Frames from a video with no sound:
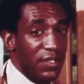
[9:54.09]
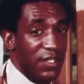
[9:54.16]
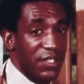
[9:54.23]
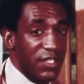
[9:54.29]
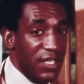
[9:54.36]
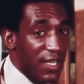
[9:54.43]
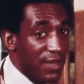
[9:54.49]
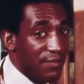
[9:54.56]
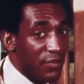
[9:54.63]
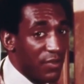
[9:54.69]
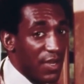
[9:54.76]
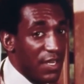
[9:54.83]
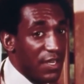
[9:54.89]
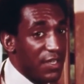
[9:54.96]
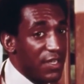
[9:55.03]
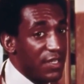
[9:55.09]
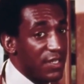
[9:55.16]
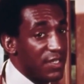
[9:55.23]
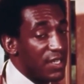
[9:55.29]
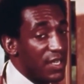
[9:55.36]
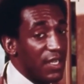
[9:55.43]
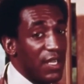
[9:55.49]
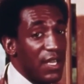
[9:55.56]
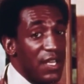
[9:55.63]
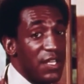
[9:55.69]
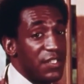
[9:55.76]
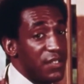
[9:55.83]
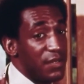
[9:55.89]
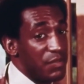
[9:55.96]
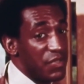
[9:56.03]
The slave trader didn't take
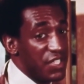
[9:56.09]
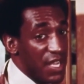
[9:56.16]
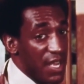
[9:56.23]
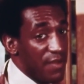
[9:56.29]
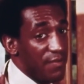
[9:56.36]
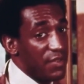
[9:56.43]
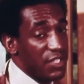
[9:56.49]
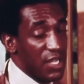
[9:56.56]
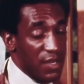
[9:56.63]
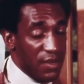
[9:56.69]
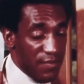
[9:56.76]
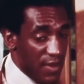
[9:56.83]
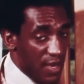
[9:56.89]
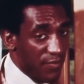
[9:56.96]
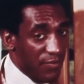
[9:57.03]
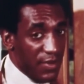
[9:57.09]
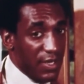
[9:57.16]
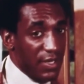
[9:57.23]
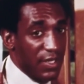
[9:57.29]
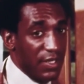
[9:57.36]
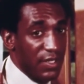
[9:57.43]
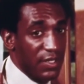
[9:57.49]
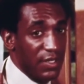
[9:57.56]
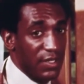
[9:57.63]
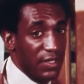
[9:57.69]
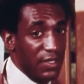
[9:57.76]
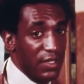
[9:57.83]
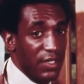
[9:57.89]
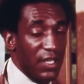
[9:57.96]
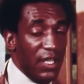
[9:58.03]
some savage out of Africa.
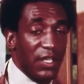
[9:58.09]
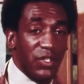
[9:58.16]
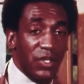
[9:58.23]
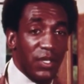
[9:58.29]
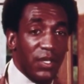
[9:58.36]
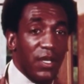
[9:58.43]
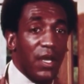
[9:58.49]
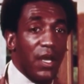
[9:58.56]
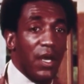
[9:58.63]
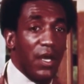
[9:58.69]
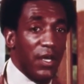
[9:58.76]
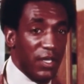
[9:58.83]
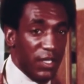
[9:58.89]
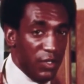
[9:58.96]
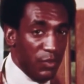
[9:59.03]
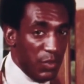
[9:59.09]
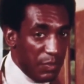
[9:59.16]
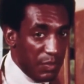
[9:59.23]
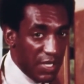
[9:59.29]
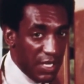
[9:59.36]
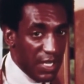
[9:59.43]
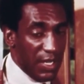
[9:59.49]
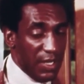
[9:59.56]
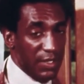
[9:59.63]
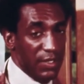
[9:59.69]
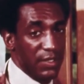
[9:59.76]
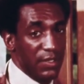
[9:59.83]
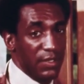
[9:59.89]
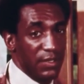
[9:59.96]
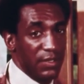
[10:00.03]
He took a human being.
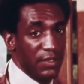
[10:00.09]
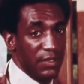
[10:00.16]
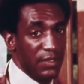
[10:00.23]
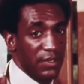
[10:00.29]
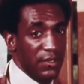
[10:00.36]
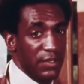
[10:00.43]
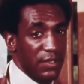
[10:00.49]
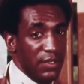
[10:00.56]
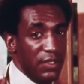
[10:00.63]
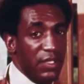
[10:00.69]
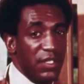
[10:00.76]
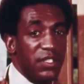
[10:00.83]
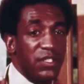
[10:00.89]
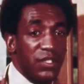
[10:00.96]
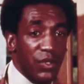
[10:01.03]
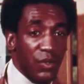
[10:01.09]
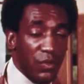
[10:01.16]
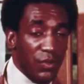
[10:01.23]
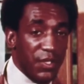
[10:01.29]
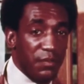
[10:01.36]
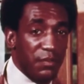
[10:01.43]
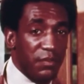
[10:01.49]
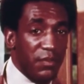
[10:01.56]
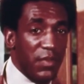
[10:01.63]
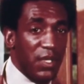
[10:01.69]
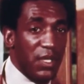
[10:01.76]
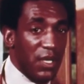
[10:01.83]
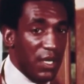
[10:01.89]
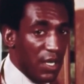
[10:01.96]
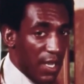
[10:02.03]
He sold him
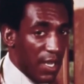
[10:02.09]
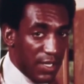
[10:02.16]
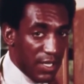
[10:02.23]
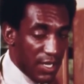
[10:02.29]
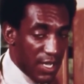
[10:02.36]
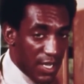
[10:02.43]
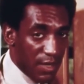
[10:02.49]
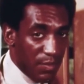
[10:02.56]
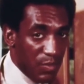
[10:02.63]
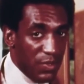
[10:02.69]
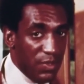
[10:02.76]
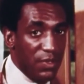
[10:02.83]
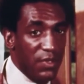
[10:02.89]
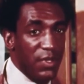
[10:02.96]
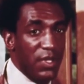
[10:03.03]
like an animal